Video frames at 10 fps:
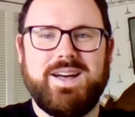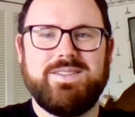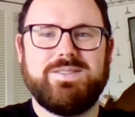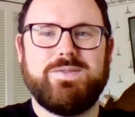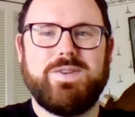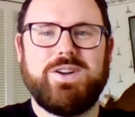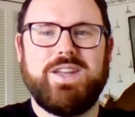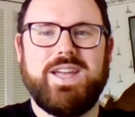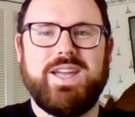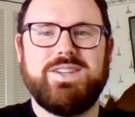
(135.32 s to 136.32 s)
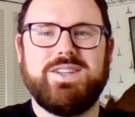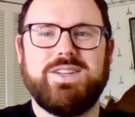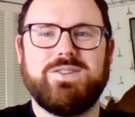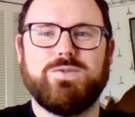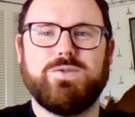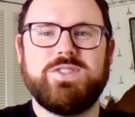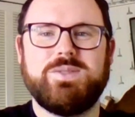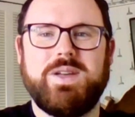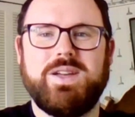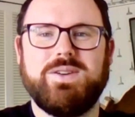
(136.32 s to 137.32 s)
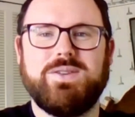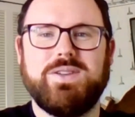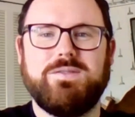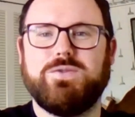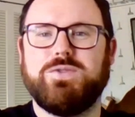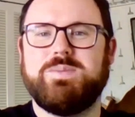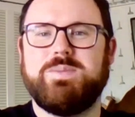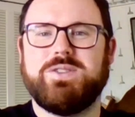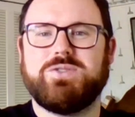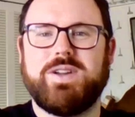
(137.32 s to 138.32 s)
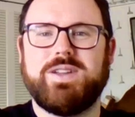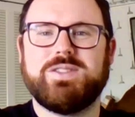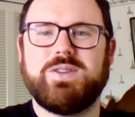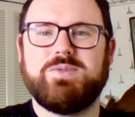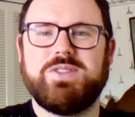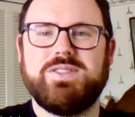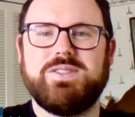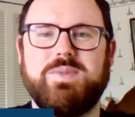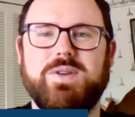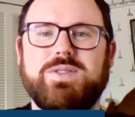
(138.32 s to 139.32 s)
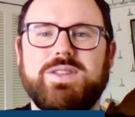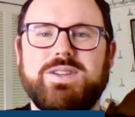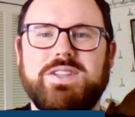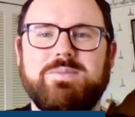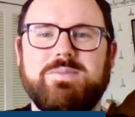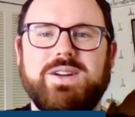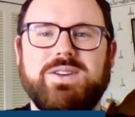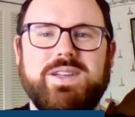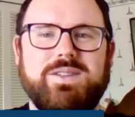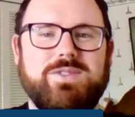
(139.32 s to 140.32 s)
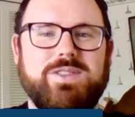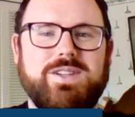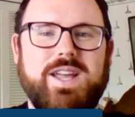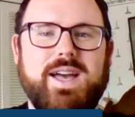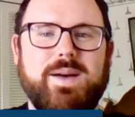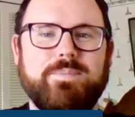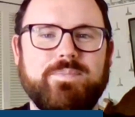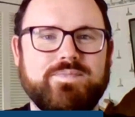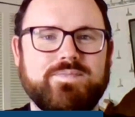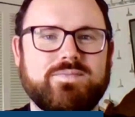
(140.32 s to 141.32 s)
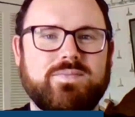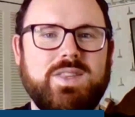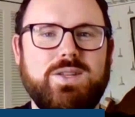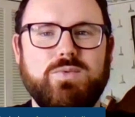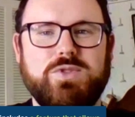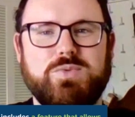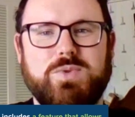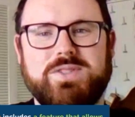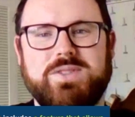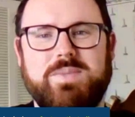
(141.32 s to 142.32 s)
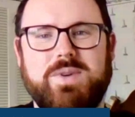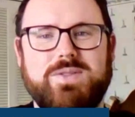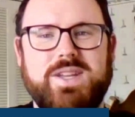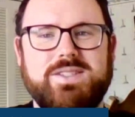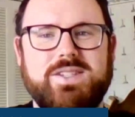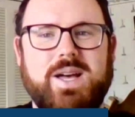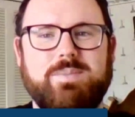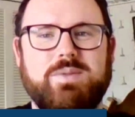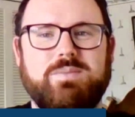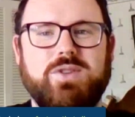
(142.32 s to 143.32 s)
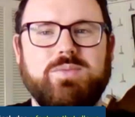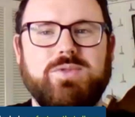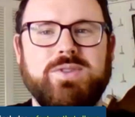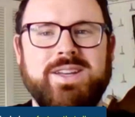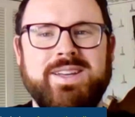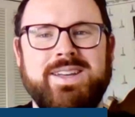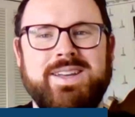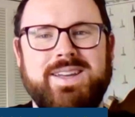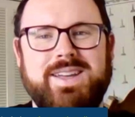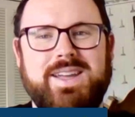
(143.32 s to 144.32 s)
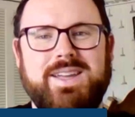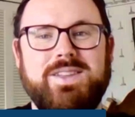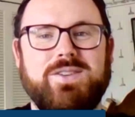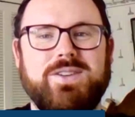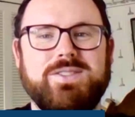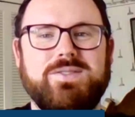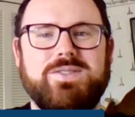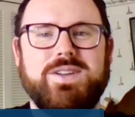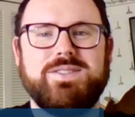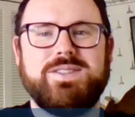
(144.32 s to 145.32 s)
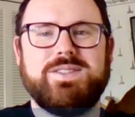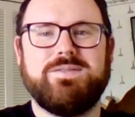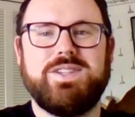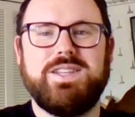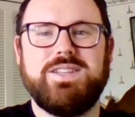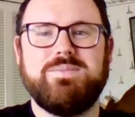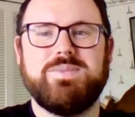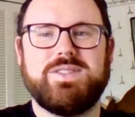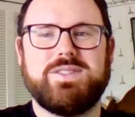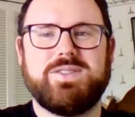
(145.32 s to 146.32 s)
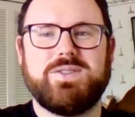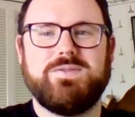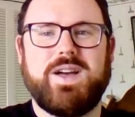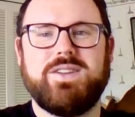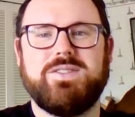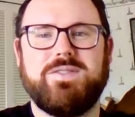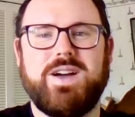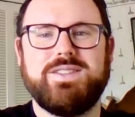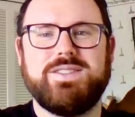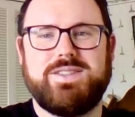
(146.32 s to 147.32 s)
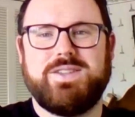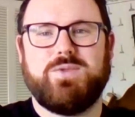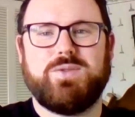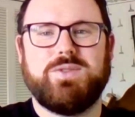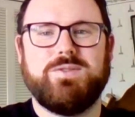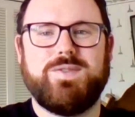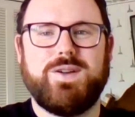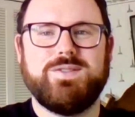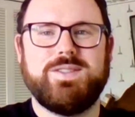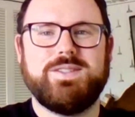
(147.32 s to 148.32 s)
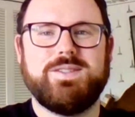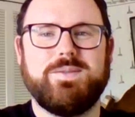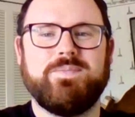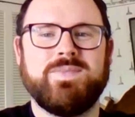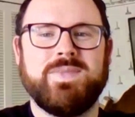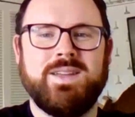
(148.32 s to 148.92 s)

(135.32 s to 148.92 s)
It's very handy to get your voicemail and voicemail transcriptions, both in an email and within an app, which works on both desktop and mobile. And there are also dozens of Teams certified devices that work with the phone system.